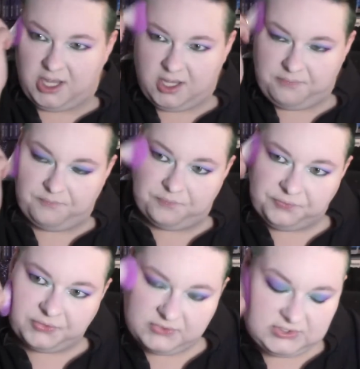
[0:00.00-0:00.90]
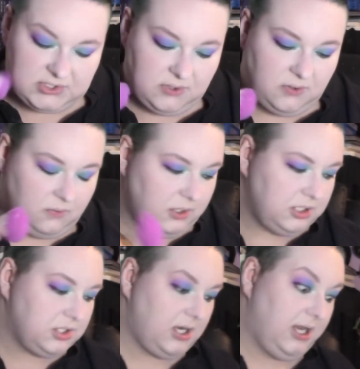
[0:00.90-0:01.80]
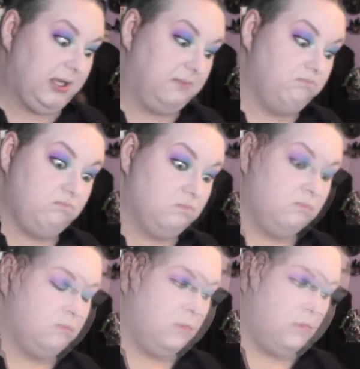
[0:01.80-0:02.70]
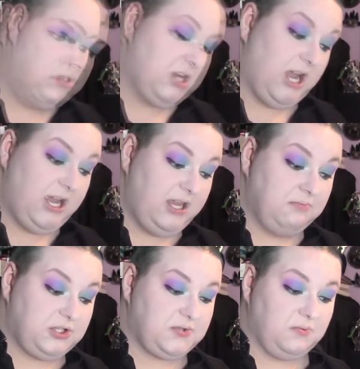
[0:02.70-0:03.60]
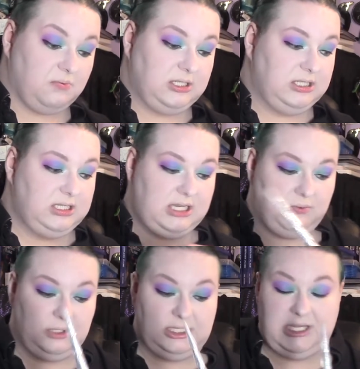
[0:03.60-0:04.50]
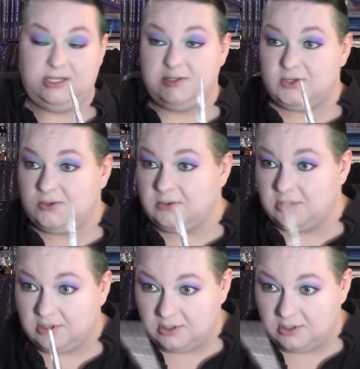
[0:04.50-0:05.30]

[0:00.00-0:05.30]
that too, which I which I am just really really into.